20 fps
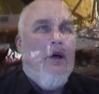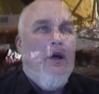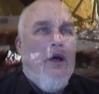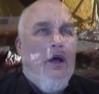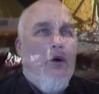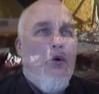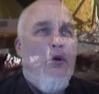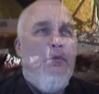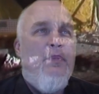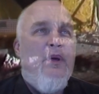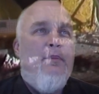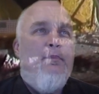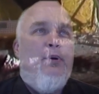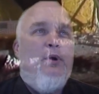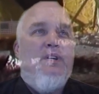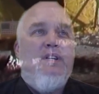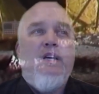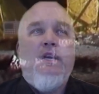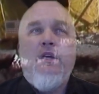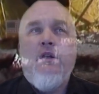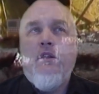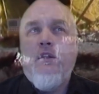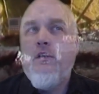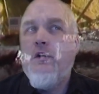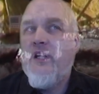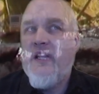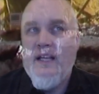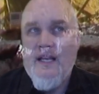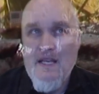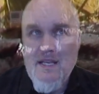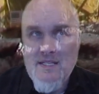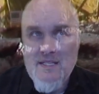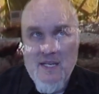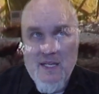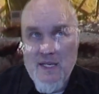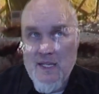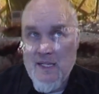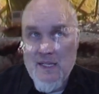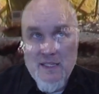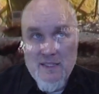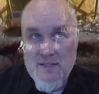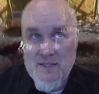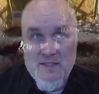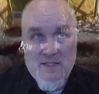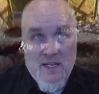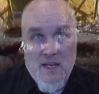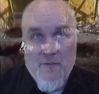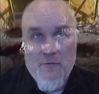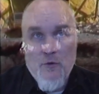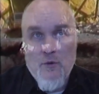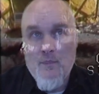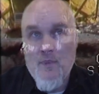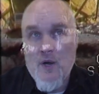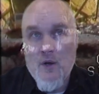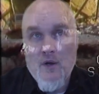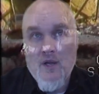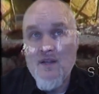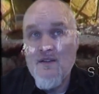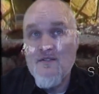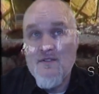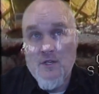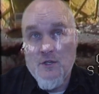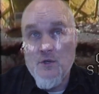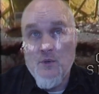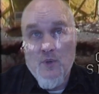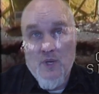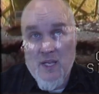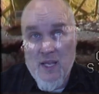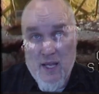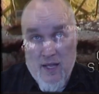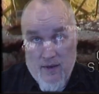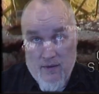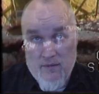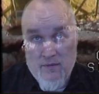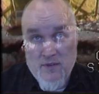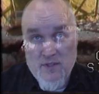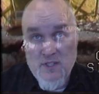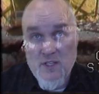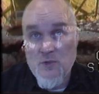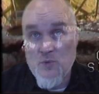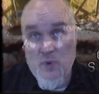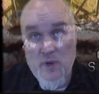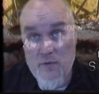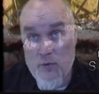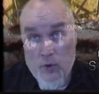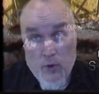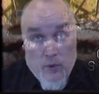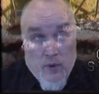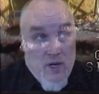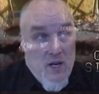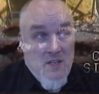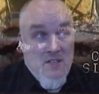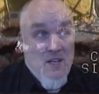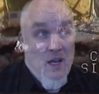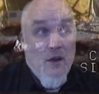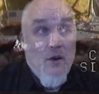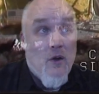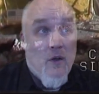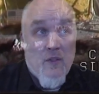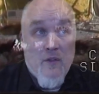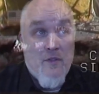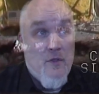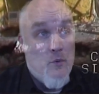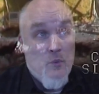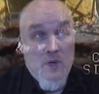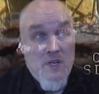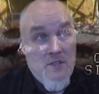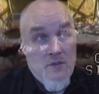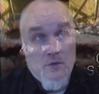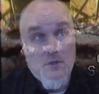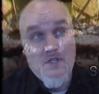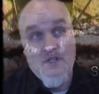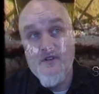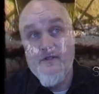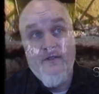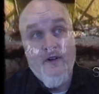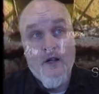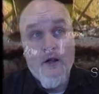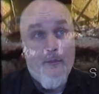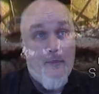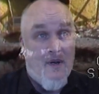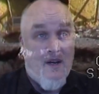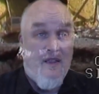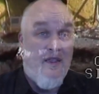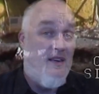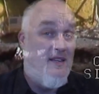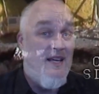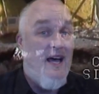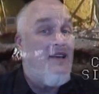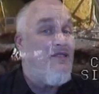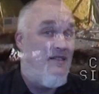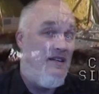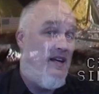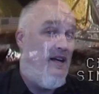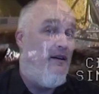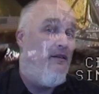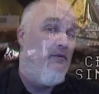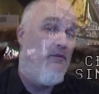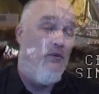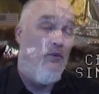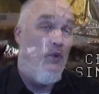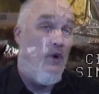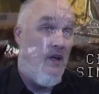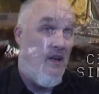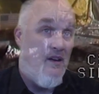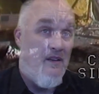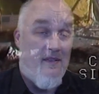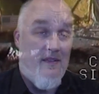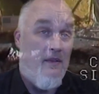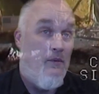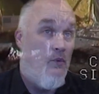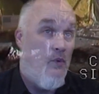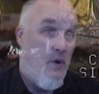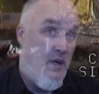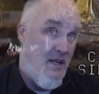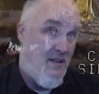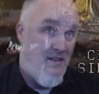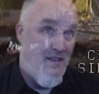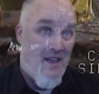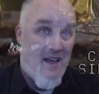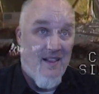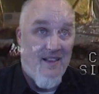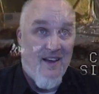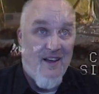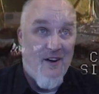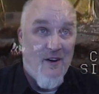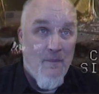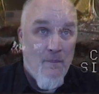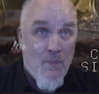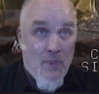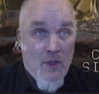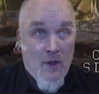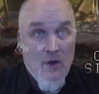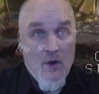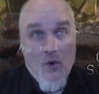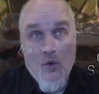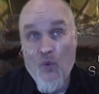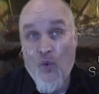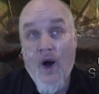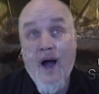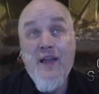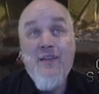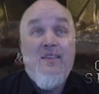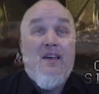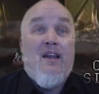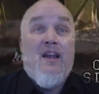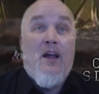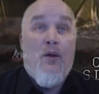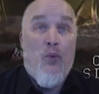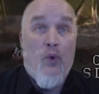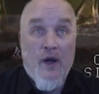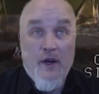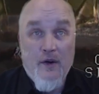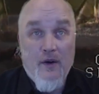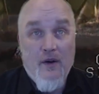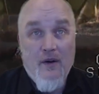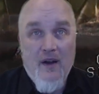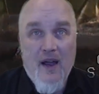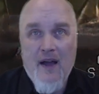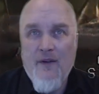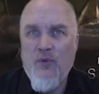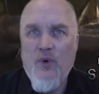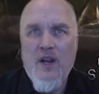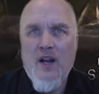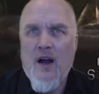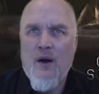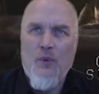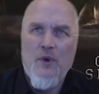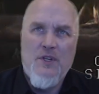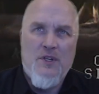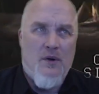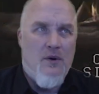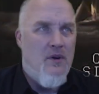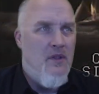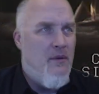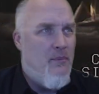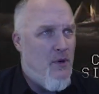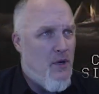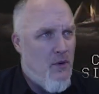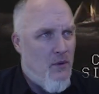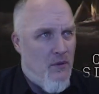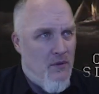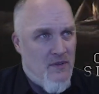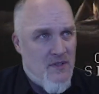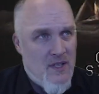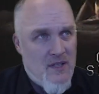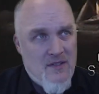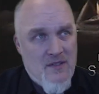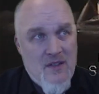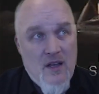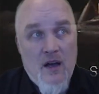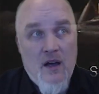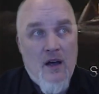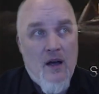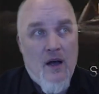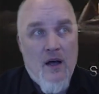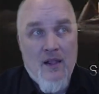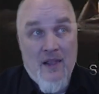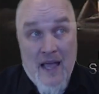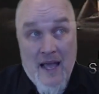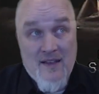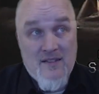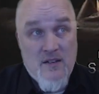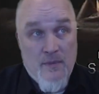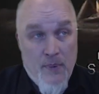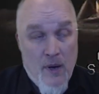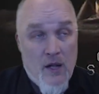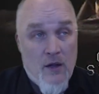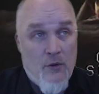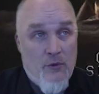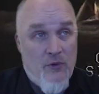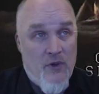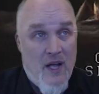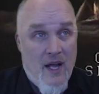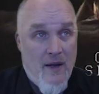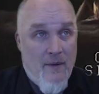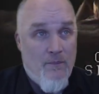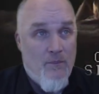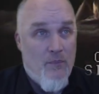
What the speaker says: It would be particularly easy, needless to say, for Americans to do it again. Since we've already done all of the research and development and the testing, we'll get to that later. Why then, I wonder, have we not returned to the moon since the last Apollo flight?